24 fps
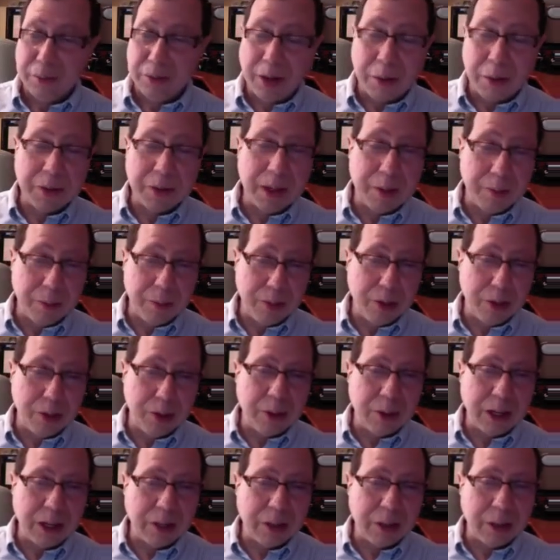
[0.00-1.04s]
some of them do,
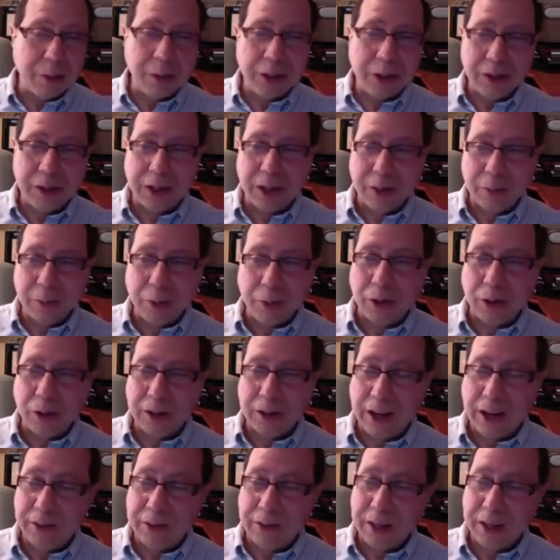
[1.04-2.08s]
but I think we can get
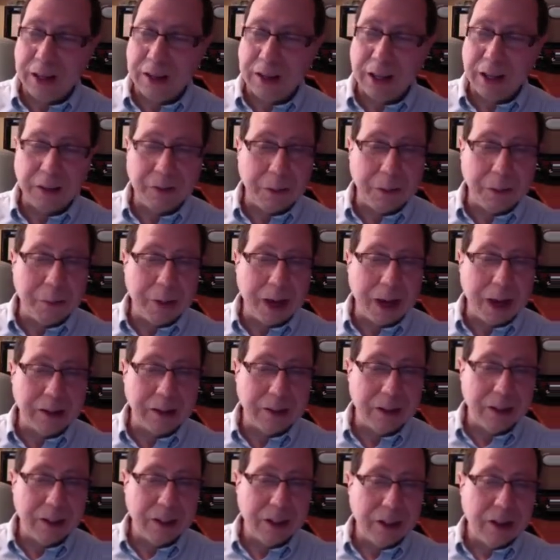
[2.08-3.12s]
more having that kind of
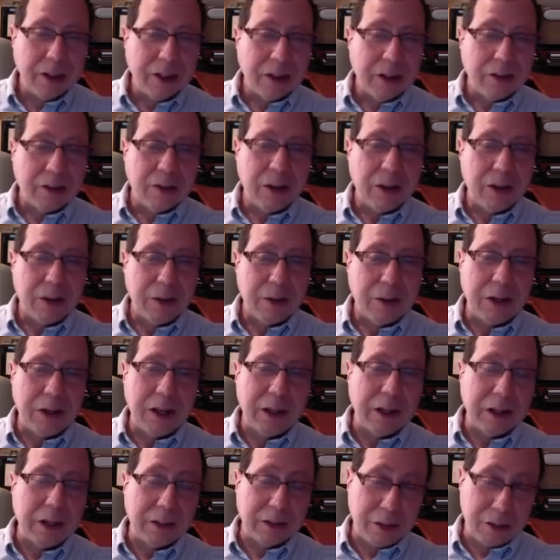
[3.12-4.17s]
impact. So
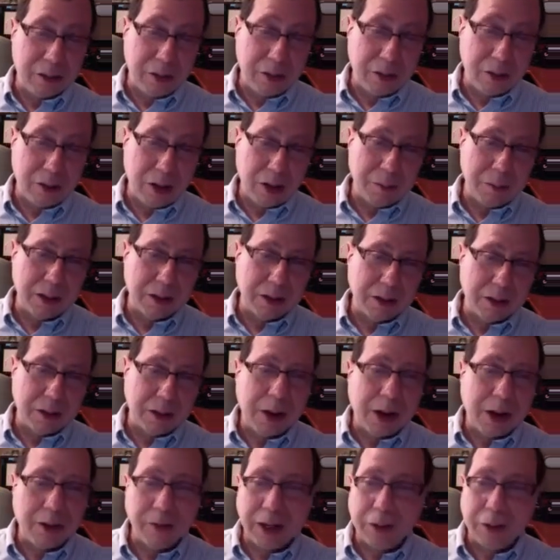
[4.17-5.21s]
I'd like to talk about the
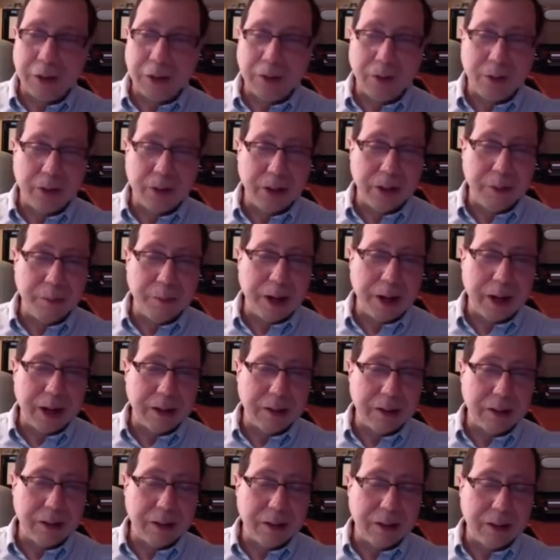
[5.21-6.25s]
power of language for
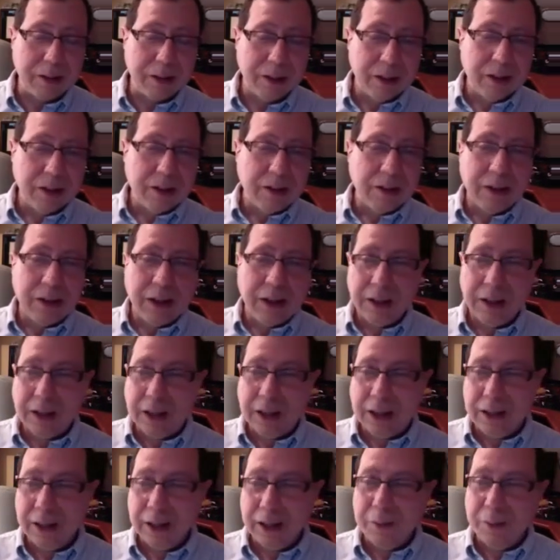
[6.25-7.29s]
impact.
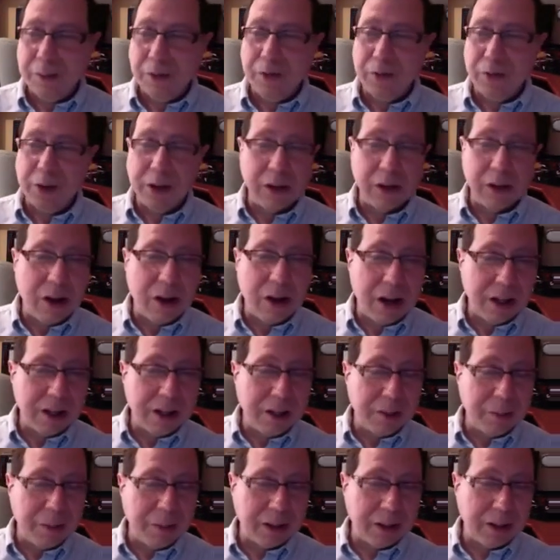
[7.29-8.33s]
Okay, and then moving
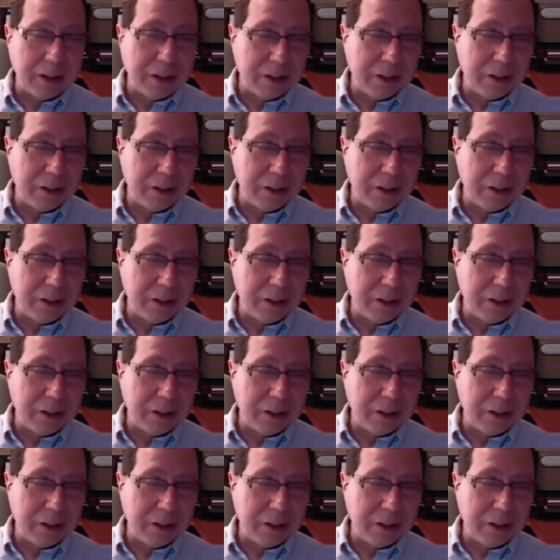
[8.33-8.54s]
along in my